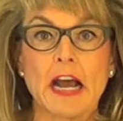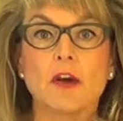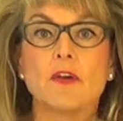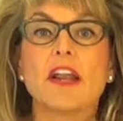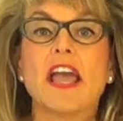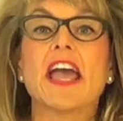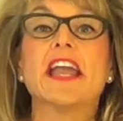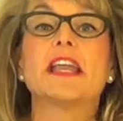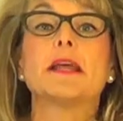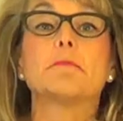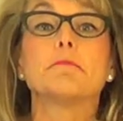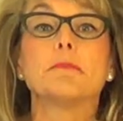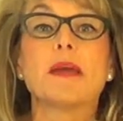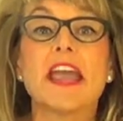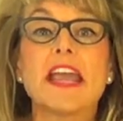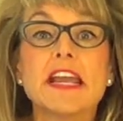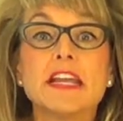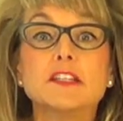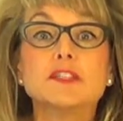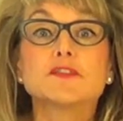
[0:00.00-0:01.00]
out and it
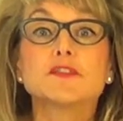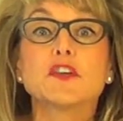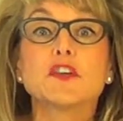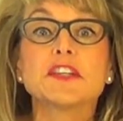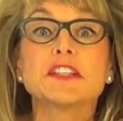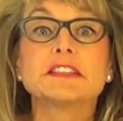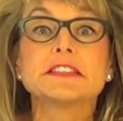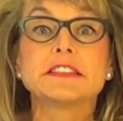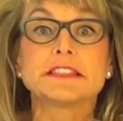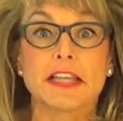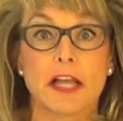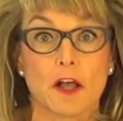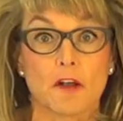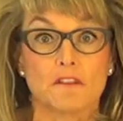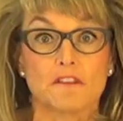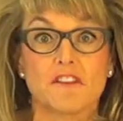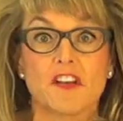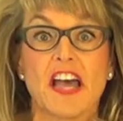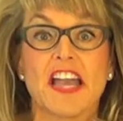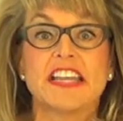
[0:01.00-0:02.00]
pays for
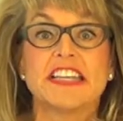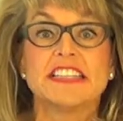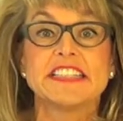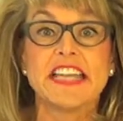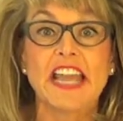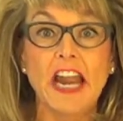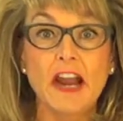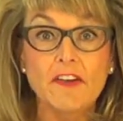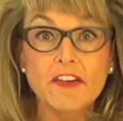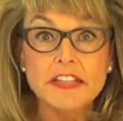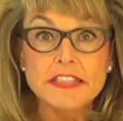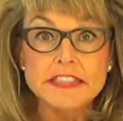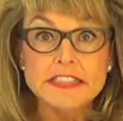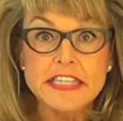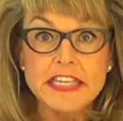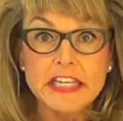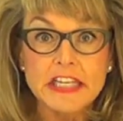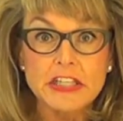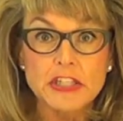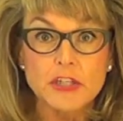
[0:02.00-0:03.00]
itself. I
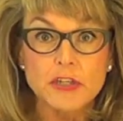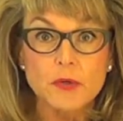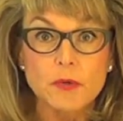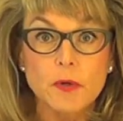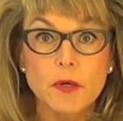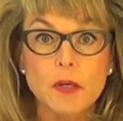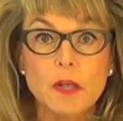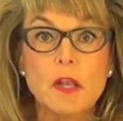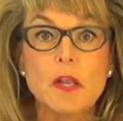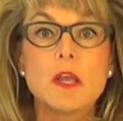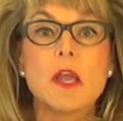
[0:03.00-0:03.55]
guarantee you.